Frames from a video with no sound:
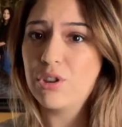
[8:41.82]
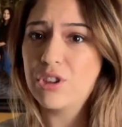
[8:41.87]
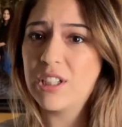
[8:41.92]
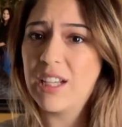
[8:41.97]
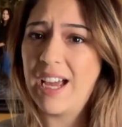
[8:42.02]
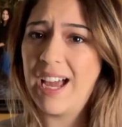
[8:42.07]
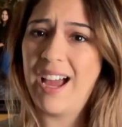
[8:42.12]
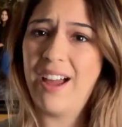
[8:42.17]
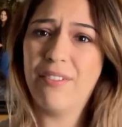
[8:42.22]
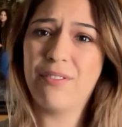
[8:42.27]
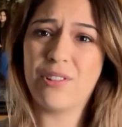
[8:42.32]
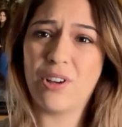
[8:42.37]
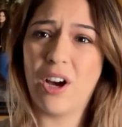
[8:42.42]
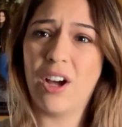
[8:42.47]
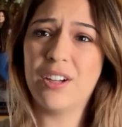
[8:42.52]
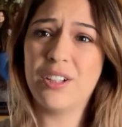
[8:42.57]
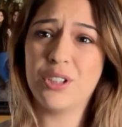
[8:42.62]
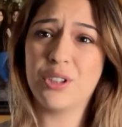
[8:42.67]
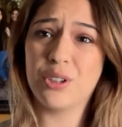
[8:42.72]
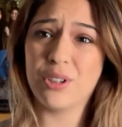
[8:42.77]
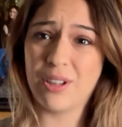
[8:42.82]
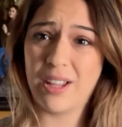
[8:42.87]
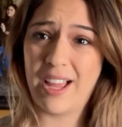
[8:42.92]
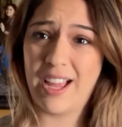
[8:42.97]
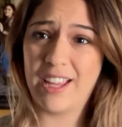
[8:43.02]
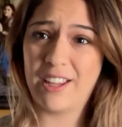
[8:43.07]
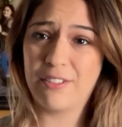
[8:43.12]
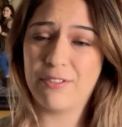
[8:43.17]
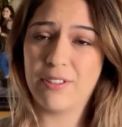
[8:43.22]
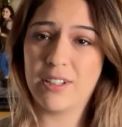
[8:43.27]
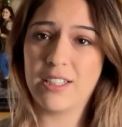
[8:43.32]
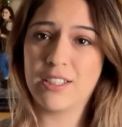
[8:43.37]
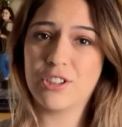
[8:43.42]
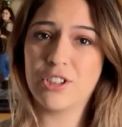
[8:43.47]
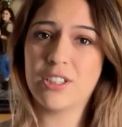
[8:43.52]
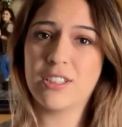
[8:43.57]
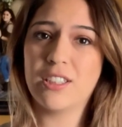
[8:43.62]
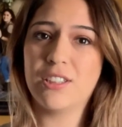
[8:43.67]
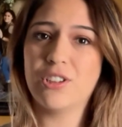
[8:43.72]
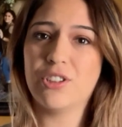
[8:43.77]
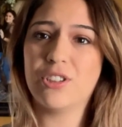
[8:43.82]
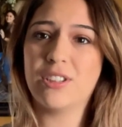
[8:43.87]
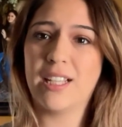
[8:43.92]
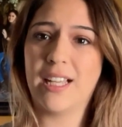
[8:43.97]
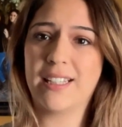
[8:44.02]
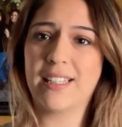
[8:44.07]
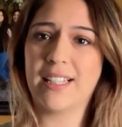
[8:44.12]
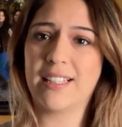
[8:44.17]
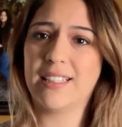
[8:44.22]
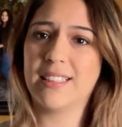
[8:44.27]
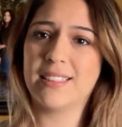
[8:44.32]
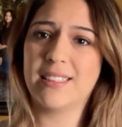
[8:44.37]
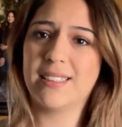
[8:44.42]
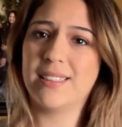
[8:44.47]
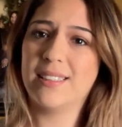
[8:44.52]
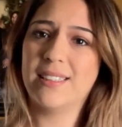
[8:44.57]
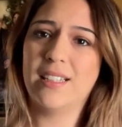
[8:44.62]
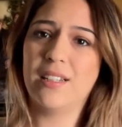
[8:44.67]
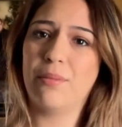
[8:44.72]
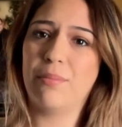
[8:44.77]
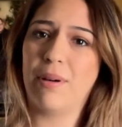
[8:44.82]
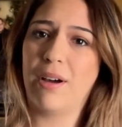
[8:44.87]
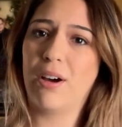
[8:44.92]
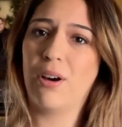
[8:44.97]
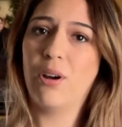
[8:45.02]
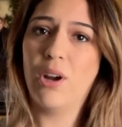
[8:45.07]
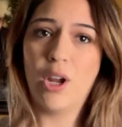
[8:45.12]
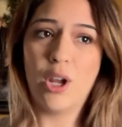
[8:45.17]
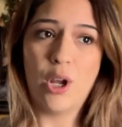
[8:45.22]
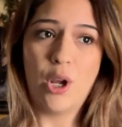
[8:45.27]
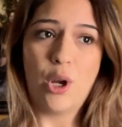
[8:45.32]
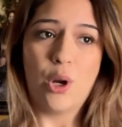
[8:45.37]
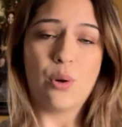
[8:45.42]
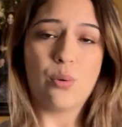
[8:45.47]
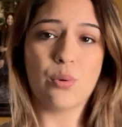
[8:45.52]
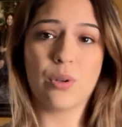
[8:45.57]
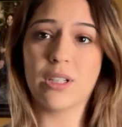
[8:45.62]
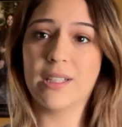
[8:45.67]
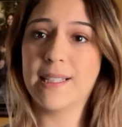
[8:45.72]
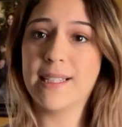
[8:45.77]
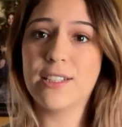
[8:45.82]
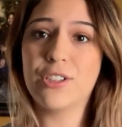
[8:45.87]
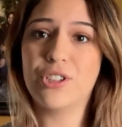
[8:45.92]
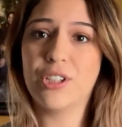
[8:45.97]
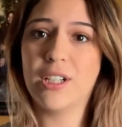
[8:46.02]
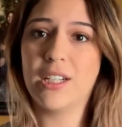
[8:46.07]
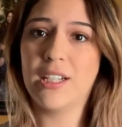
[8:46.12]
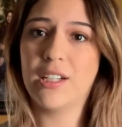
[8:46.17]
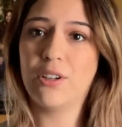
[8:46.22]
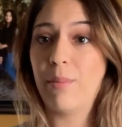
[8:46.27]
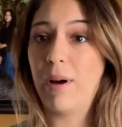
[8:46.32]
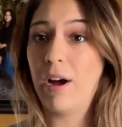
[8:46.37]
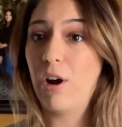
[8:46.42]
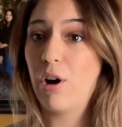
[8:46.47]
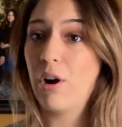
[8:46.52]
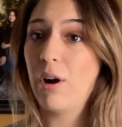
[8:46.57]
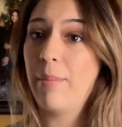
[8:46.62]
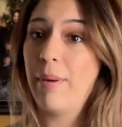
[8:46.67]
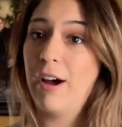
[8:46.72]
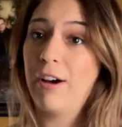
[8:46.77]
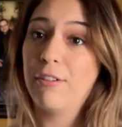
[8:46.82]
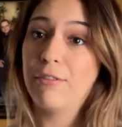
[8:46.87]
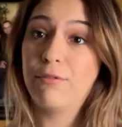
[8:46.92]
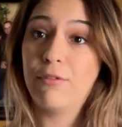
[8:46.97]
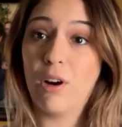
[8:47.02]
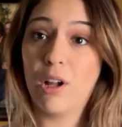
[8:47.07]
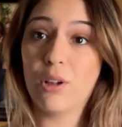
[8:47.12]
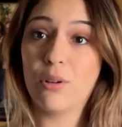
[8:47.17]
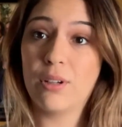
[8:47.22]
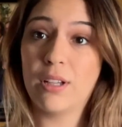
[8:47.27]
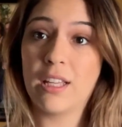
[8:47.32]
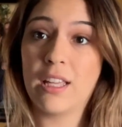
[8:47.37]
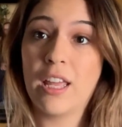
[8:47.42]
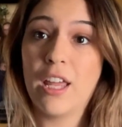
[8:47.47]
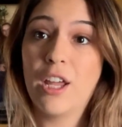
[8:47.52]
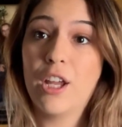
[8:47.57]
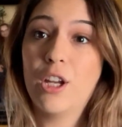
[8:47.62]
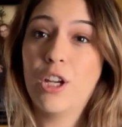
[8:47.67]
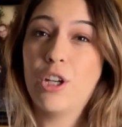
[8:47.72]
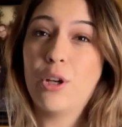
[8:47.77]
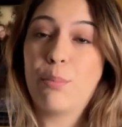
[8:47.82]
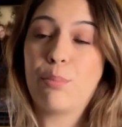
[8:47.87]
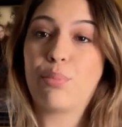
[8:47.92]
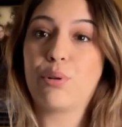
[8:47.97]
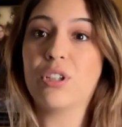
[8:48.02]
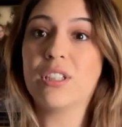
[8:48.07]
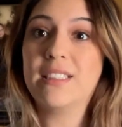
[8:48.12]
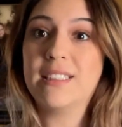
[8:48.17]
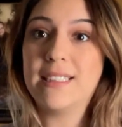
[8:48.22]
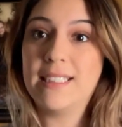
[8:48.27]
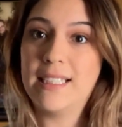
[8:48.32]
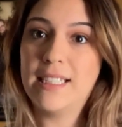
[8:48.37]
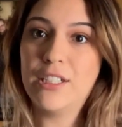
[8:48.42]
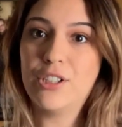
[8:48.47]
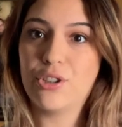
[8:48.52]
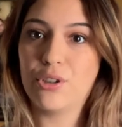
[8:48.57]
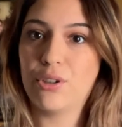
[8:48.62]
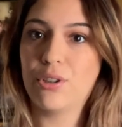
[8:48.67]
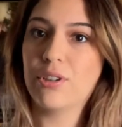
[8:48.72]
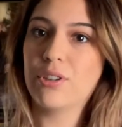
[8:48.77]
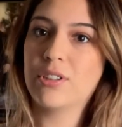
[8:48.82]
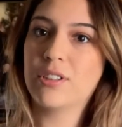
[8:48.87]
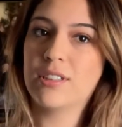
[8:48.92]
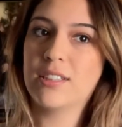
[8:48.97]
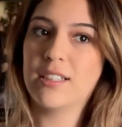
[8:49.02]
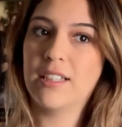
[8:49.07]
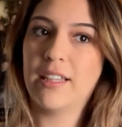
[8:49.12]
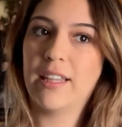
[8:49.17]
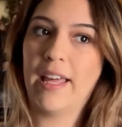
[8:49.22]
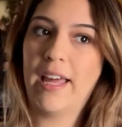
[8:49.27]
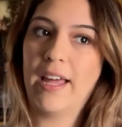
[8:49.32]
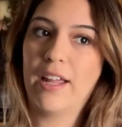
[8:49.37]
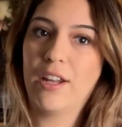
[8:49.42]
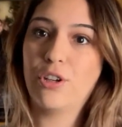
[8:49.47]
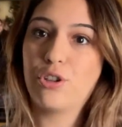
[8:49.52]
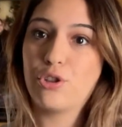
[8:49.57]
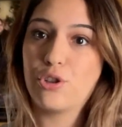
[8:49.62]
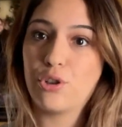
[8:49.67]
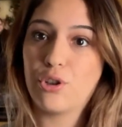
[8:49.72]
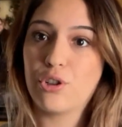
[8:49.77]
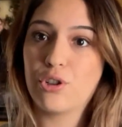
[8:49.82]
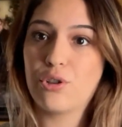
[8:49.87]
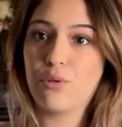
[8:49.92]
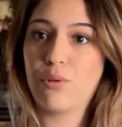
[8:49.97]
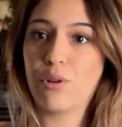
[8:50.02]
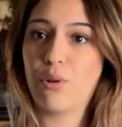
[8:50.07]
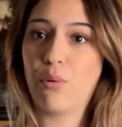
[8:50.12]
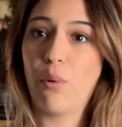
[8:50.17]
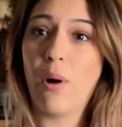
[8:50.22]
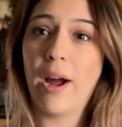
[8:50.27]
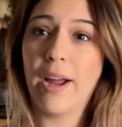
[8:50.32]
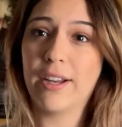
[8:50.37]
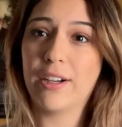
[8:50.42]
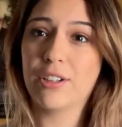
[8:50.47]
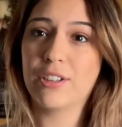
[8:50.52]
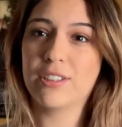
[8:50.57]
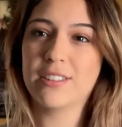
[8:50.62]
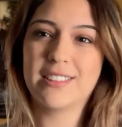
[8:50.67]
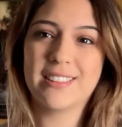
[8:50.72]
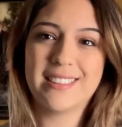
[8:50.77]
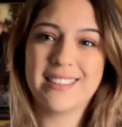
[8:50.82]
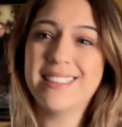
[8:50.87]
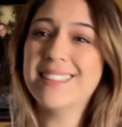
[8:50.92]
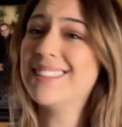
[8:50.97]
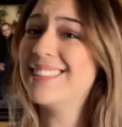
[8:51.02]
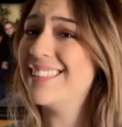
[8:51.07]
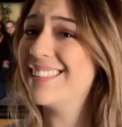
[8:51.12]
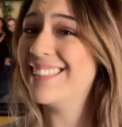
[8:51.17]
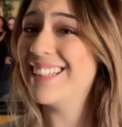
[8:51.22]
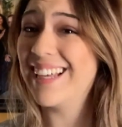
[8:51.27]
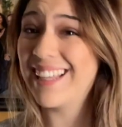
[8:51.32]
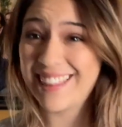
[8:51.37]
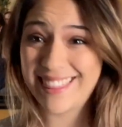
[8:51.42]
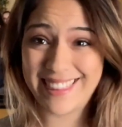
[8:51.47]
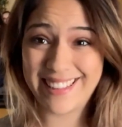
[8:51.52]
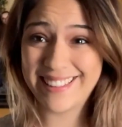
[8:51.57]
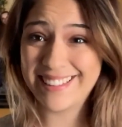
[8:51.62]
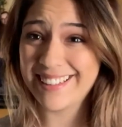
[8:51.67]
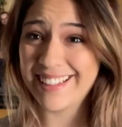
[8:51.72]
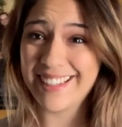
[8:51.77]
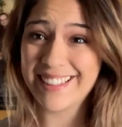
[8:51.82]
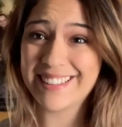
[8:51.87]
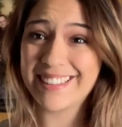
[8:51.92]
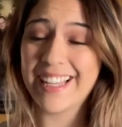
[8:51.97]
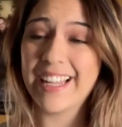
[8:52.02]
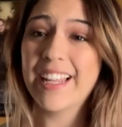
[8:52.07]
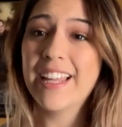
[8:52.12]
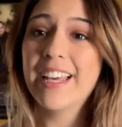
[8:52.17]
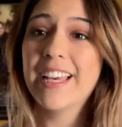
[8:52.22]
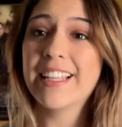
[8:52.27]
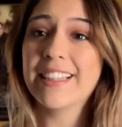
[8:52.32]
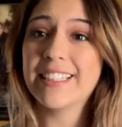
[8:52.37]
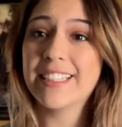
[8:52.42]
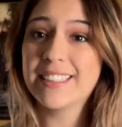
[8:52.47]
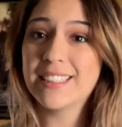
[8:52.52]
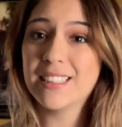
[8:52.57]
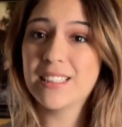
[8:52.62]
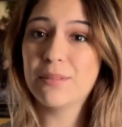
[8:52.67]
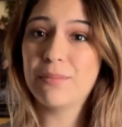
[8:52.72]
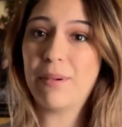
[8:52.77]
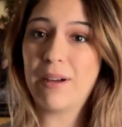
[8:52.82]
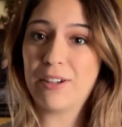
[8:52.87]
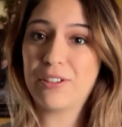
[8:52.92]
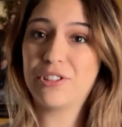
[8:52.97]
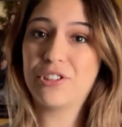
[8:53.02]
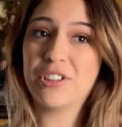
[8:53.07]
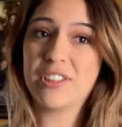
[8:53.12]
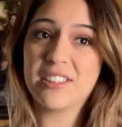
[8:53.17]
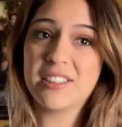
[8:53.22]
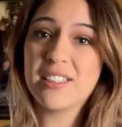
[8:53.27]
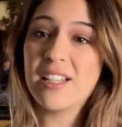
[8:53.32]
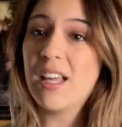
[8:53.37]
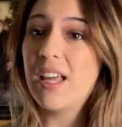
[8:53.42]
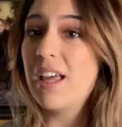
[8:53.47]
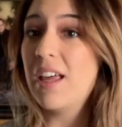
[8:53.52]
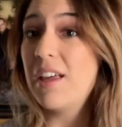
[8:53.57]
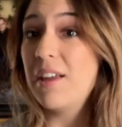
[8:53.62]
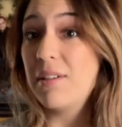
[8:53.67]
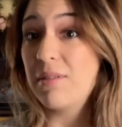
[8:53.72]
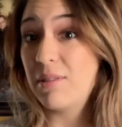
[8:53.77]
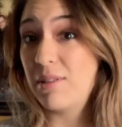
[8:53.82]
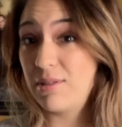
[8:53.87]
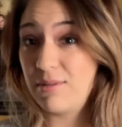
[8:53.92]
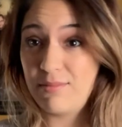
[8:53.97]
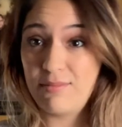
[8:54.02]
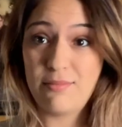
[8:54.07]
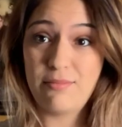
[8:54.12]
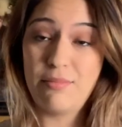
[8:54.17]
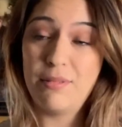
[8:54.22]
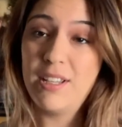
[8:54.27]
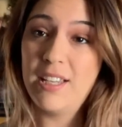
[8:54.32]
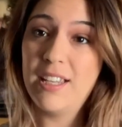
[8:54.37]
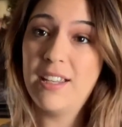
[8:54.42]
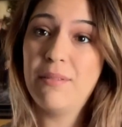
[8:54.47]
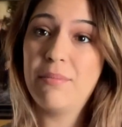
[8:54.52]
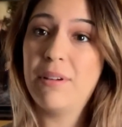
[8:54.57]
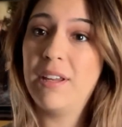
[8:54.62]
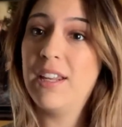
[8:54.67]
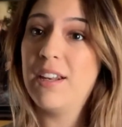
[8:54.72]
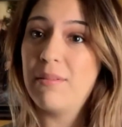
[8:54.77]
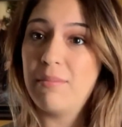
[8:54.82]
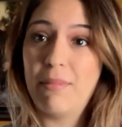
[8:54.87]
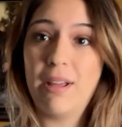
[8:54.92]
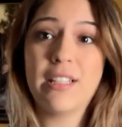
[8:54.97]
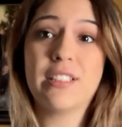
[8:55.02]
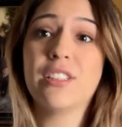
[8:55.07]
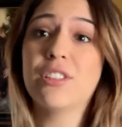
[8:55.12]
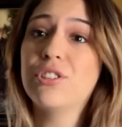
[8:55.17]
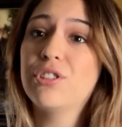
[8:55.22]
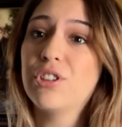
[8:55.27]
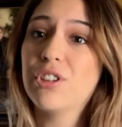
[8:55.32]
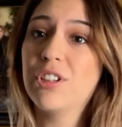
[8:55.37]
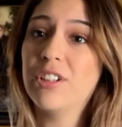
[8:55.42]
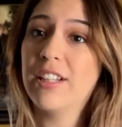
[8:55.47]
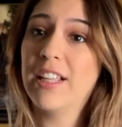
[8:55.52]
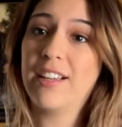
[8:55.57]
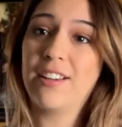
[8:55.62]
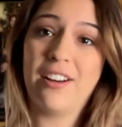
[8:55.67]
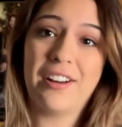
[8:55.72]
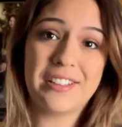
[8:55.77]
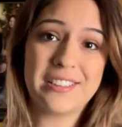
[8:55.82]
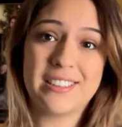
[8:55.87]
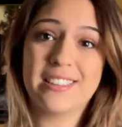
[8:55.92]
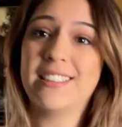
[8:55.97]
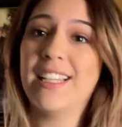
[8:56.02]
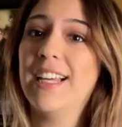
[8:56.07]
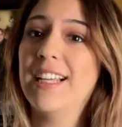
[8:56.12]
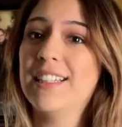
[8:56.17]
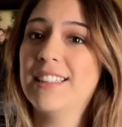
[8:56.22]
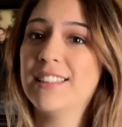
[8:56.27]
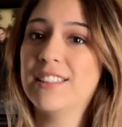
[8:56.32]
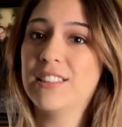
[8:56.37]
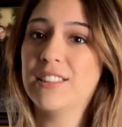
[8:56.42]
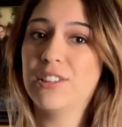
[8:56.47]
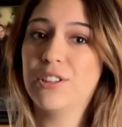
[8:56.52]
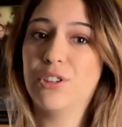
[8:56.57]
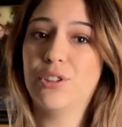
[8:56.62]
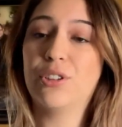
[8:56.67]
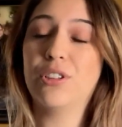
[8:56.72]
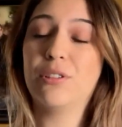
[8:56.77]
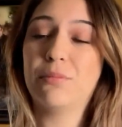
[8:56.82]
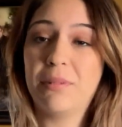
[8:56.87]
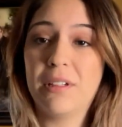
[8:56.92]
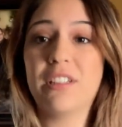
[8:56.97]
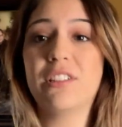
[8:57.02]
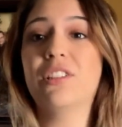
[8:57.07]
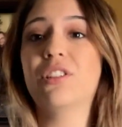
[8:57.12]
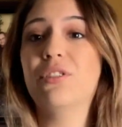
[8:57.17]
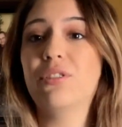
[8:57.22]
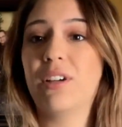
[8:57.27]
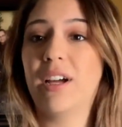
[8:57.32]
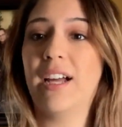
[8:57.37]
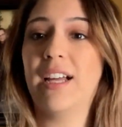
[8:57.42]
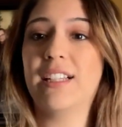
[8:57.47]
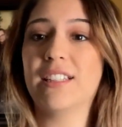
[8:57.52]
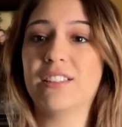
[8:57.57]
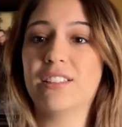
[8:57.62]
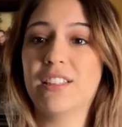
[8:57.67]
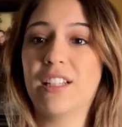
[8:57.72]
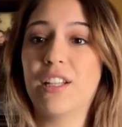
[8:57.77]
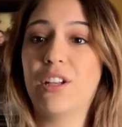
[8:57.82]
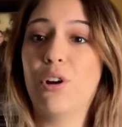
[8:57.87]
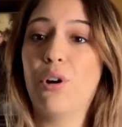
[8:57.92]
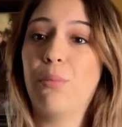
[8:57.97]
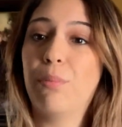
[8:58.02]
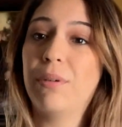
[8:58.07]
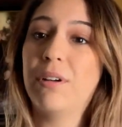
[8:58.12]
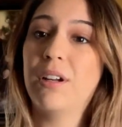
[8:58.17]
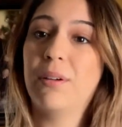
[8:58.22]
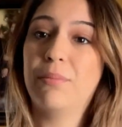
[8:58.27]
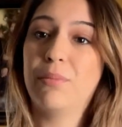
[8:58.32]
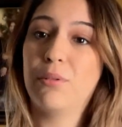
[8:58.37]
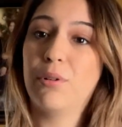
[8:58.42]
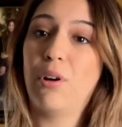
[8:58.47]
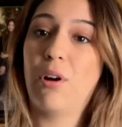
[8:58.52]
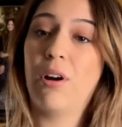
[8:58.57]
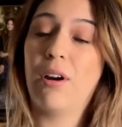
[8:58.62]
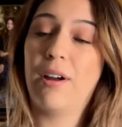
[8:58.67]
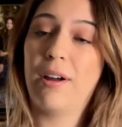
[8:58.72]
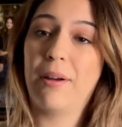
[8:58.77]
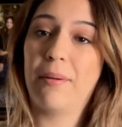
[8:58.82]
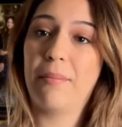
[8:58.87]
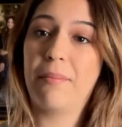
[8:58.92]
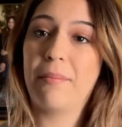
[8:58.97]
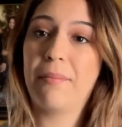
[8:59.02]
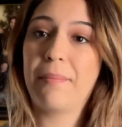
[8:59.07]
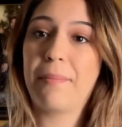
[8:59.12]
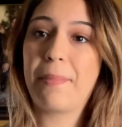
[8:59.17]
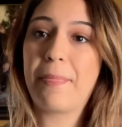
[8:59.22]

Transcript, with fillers: or to have God in your life, and just understand that this isn't about religion or about following procedures that church requires. This is nothing like that. This is about just me being a messenger that God sends to speak to you guys and open up your um,